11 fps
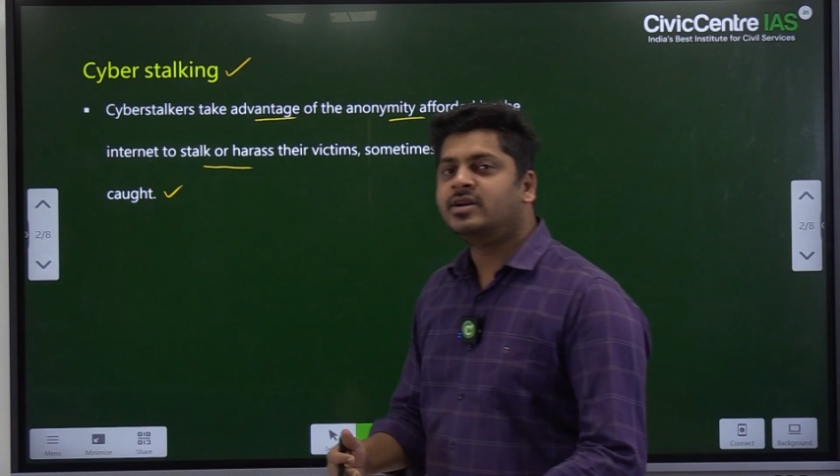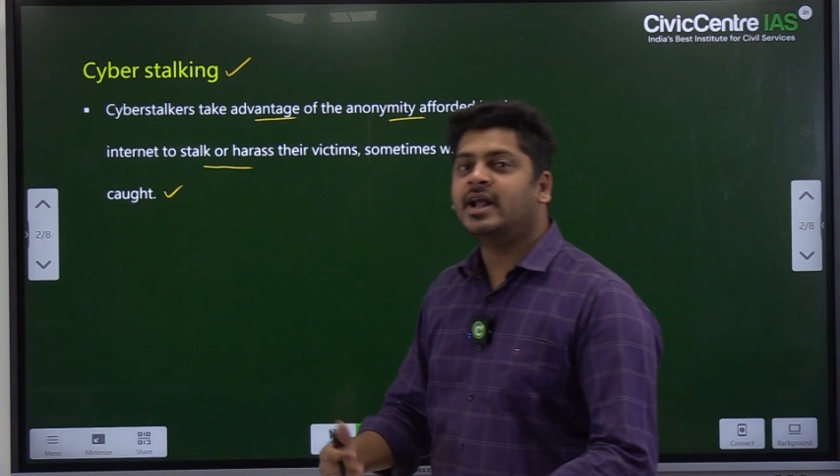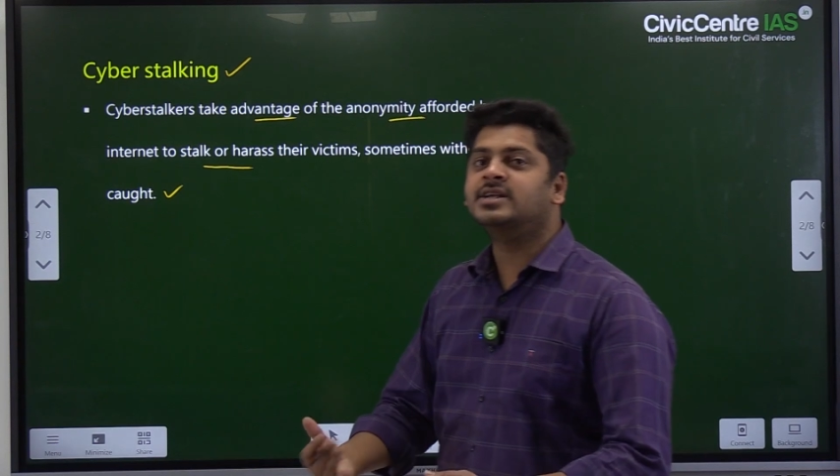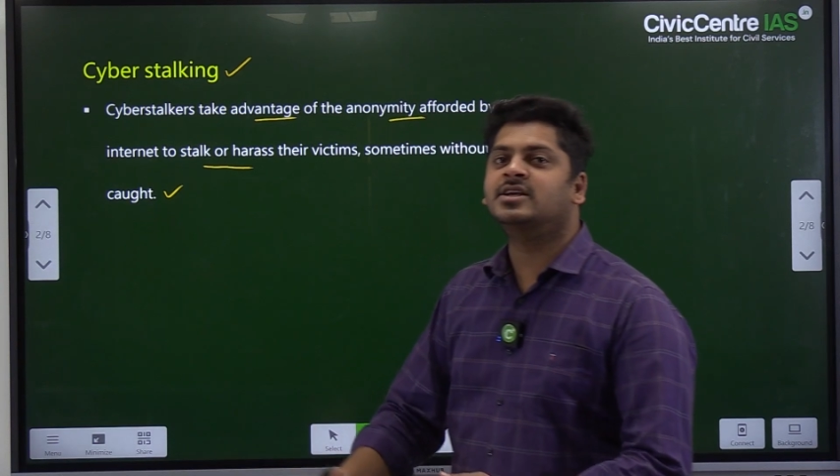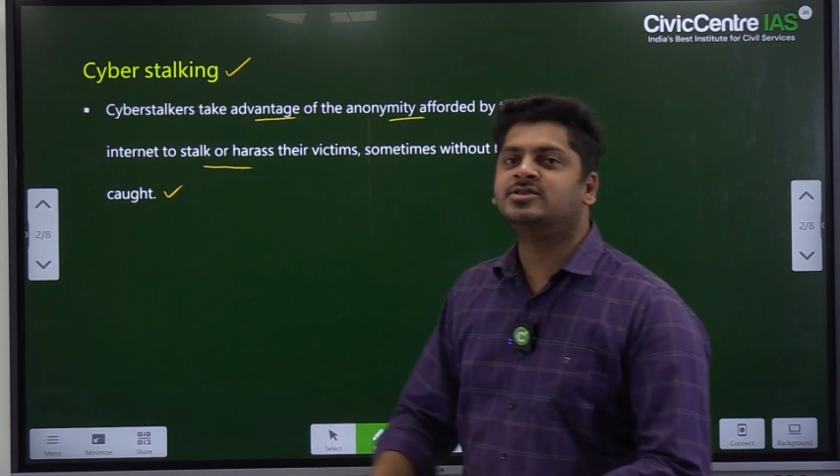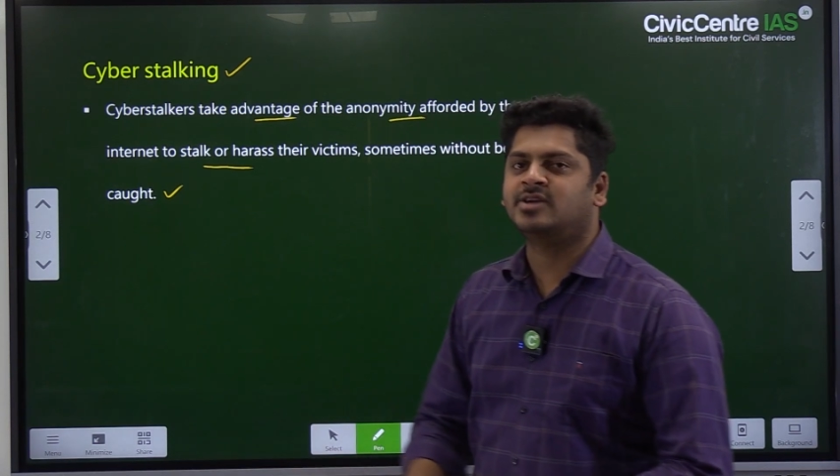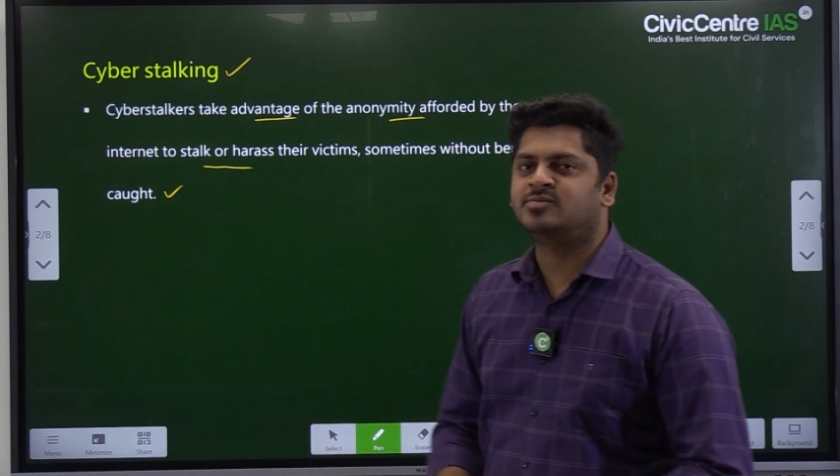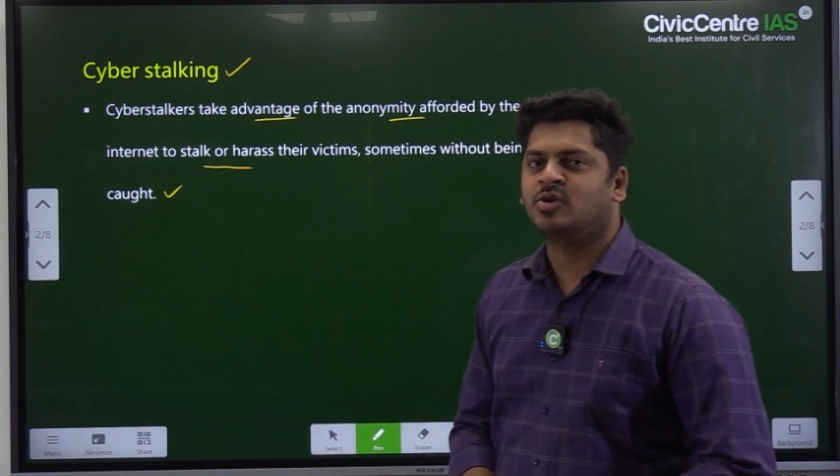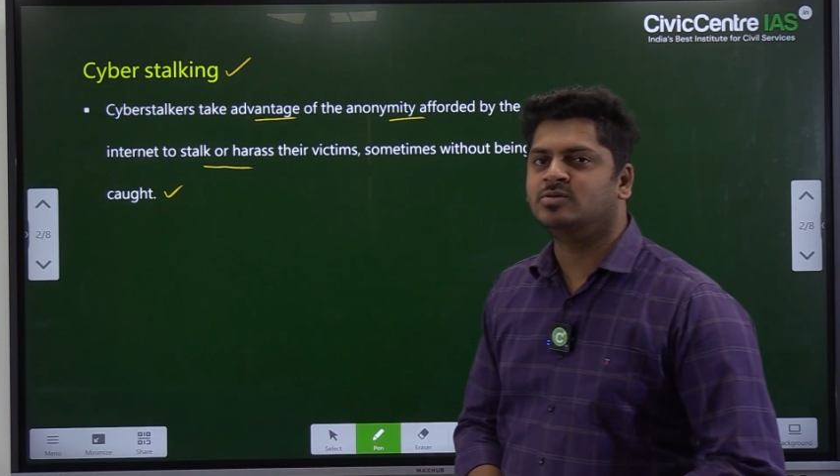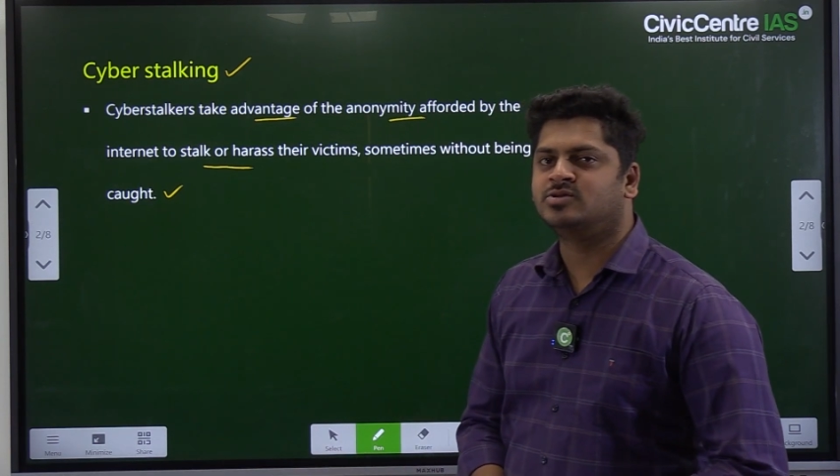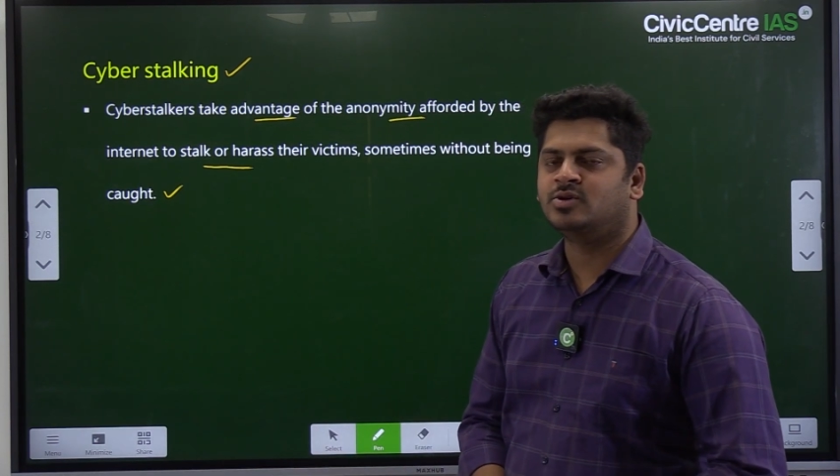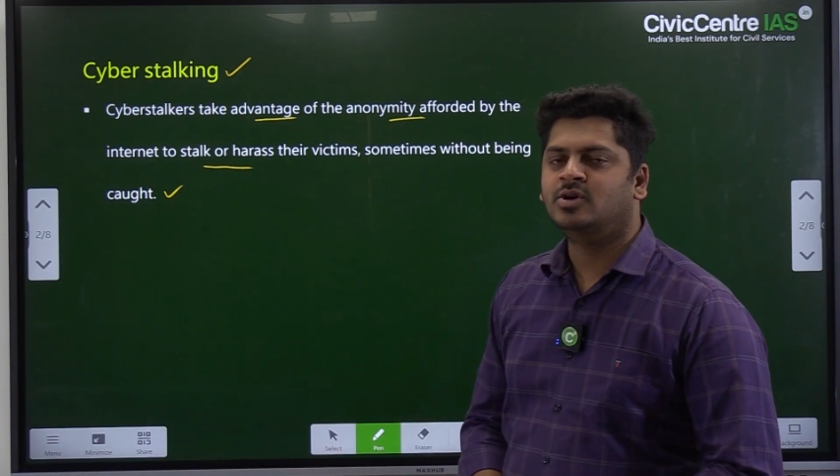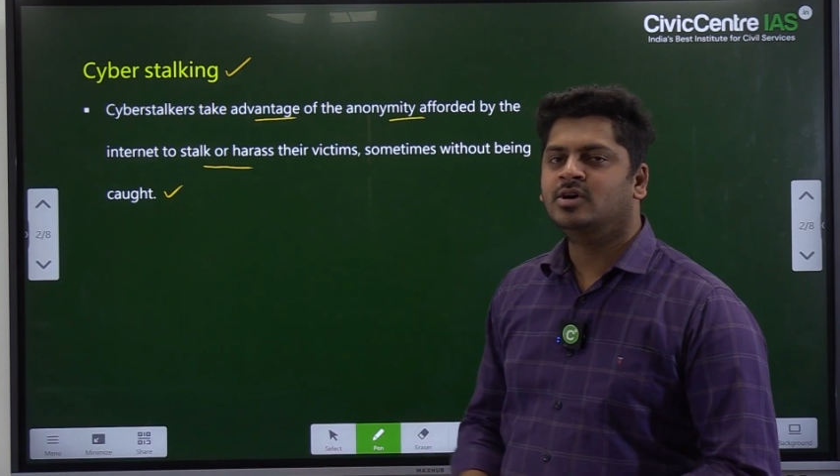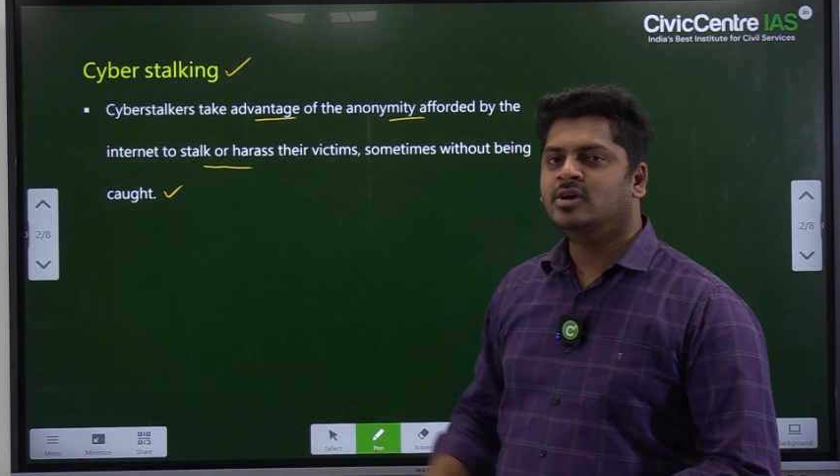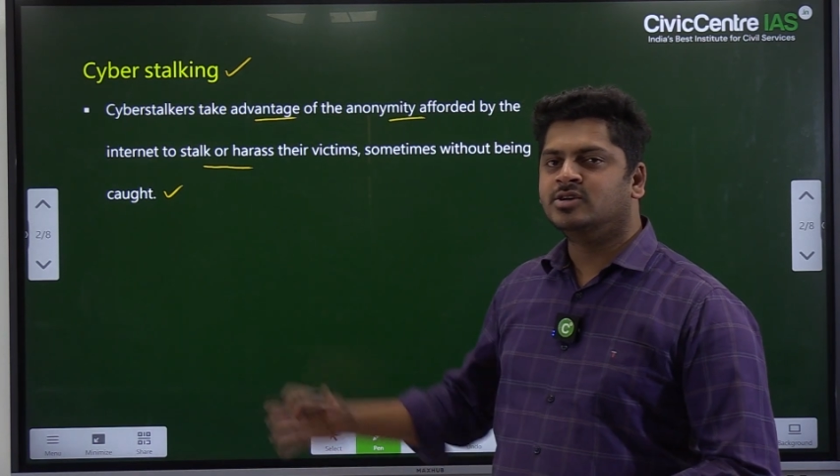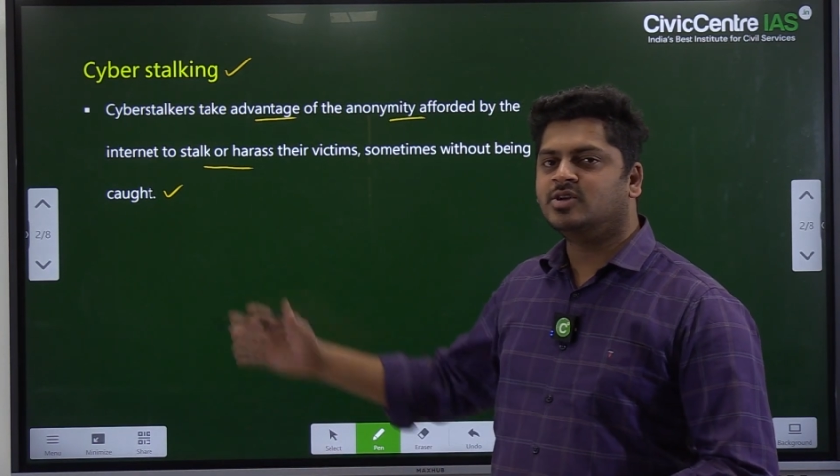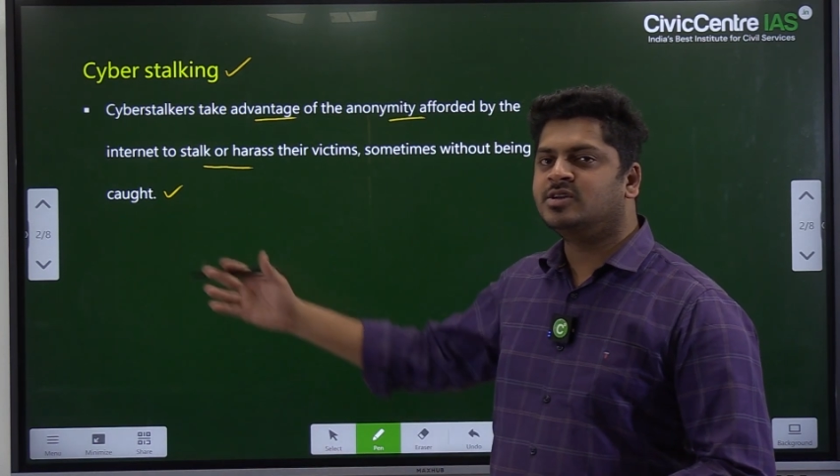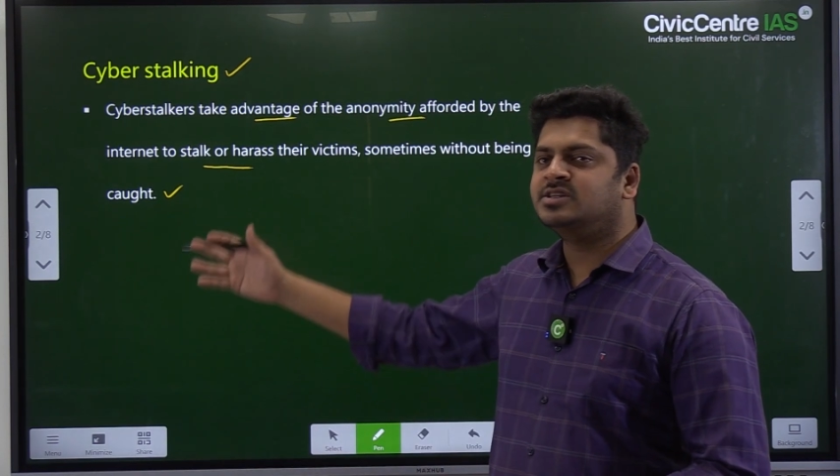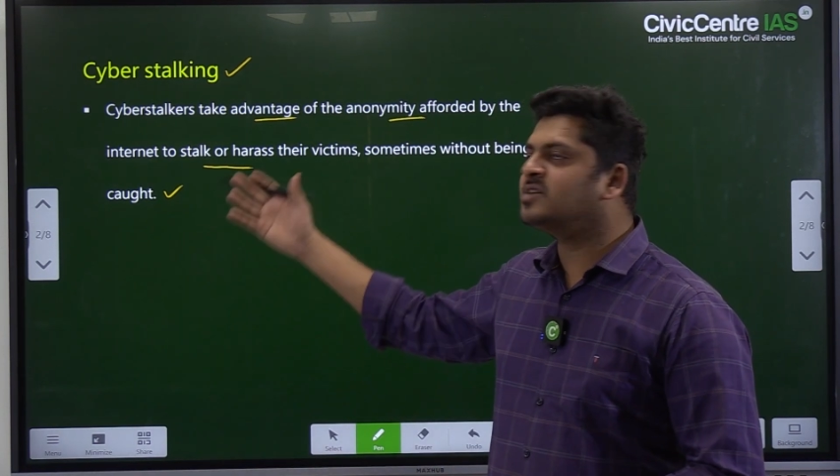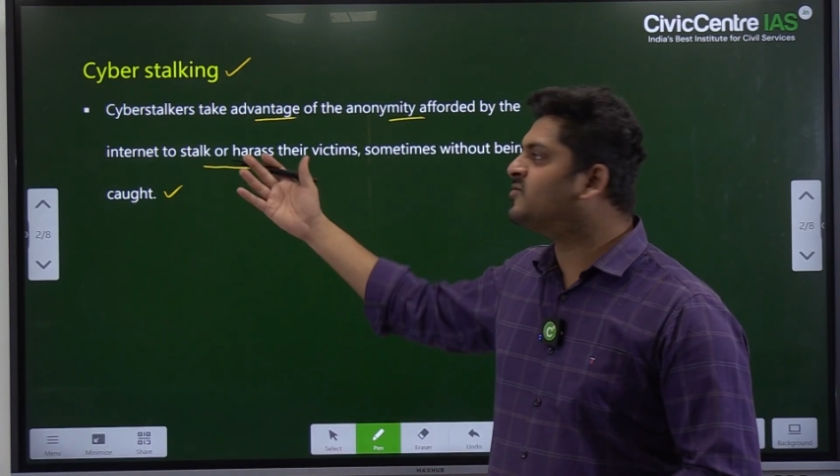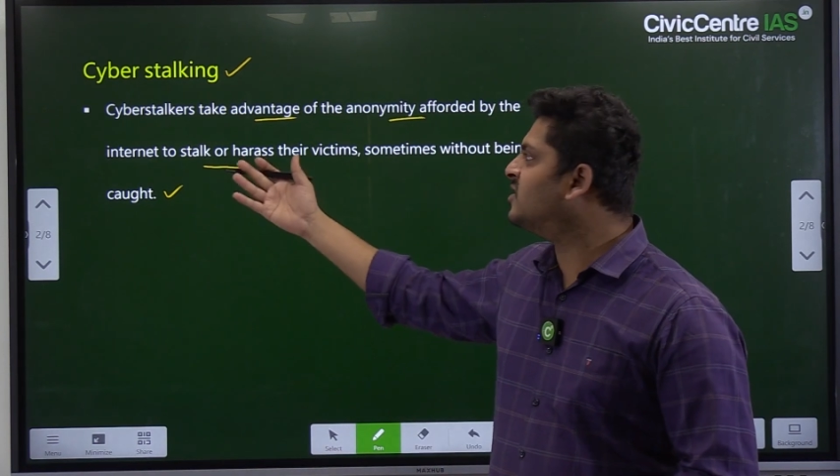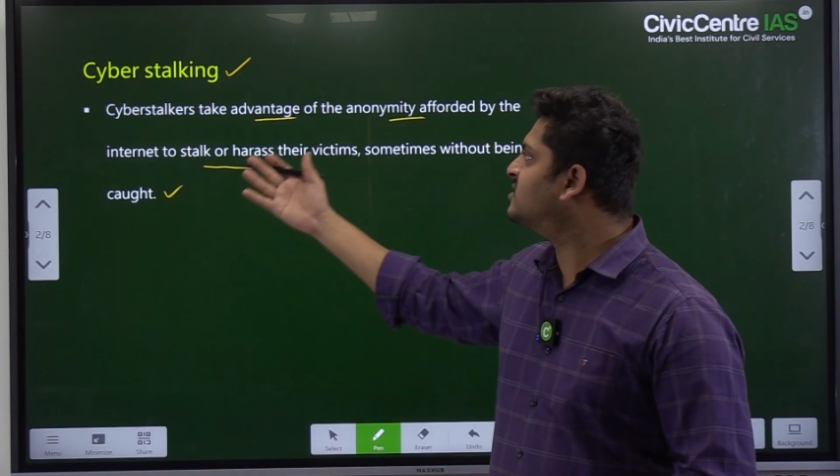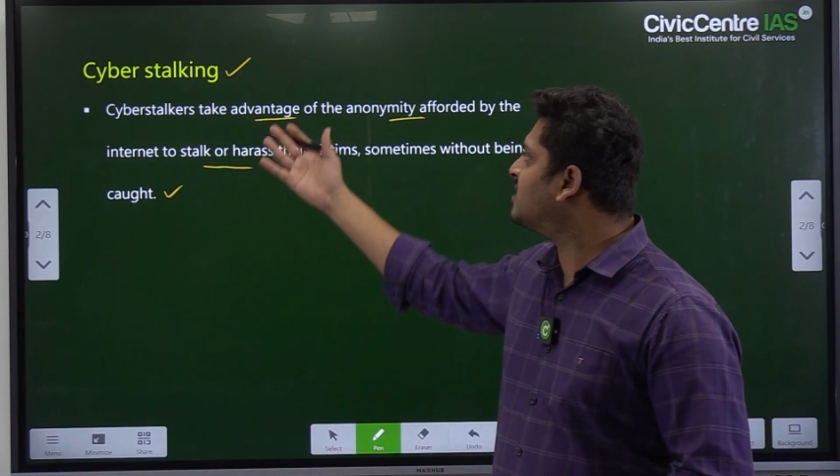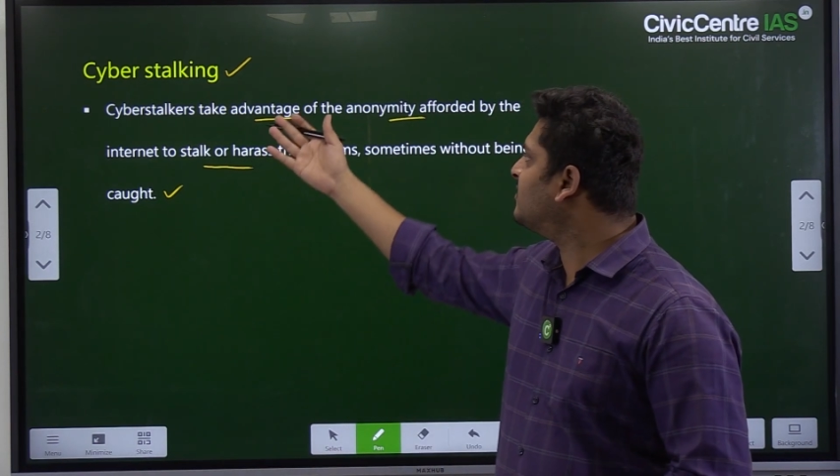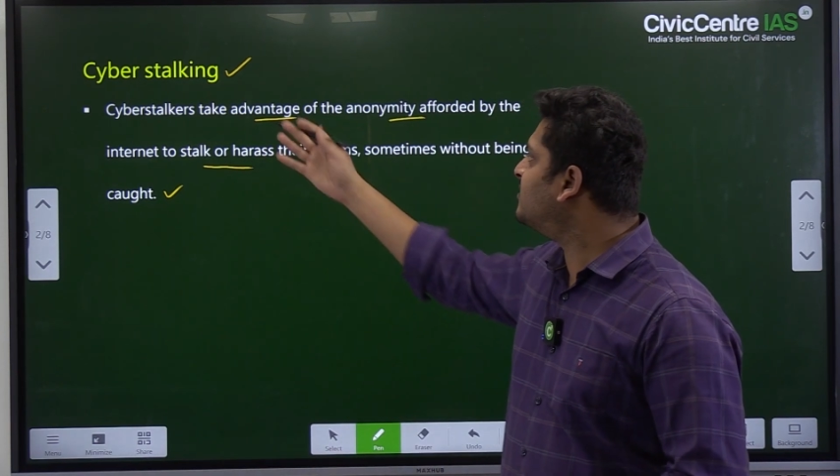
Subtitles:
trace their steps also. So this is the first type,